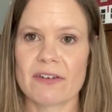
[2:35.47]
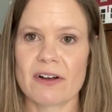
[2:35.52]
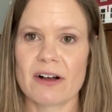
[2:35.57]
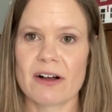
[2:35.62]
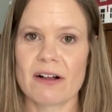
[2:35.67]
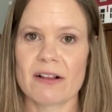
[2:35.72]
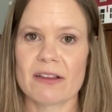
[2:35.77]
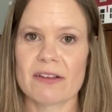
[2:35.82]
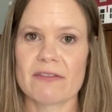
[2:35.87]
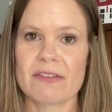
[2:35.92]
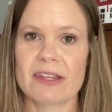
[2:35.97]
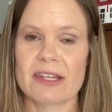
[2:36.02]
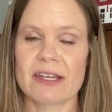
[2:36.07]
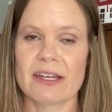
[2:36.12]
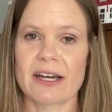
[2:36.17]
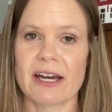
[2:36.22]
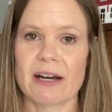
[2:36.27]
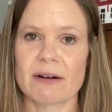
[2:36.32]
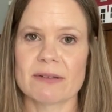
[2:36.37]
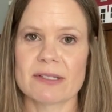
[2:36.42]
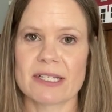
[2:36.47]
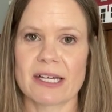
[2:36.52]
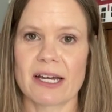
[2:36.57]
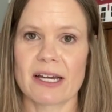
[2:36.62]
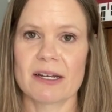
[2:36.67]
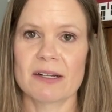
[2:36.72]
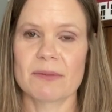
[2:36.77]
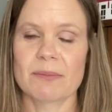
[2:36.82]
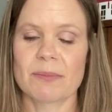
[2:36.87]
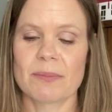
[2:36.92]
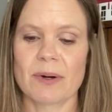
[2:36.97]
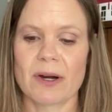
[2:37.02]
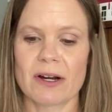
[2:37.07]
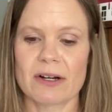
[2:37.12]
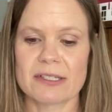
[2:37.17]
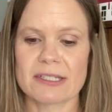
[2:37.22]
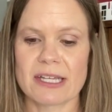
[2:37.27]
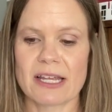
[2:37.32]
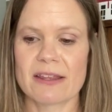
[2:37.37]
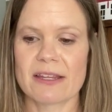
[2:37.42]
all of the outside
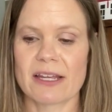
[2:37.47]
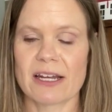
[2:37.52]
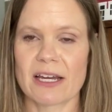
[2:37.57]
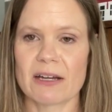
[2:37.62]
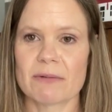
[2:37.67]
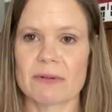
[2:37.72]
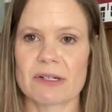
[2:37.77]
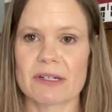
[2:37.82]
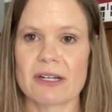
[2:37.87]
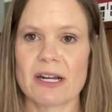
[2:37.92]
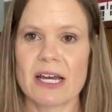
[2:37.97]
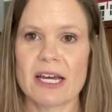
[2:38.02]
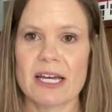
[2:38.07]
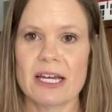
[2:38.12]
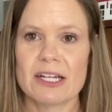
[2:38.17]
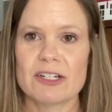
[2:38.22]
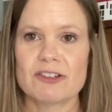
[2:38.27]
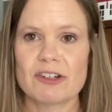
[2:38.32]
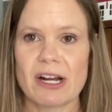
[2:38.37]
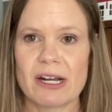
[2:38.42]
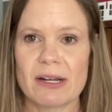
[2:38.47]
parts and then I would try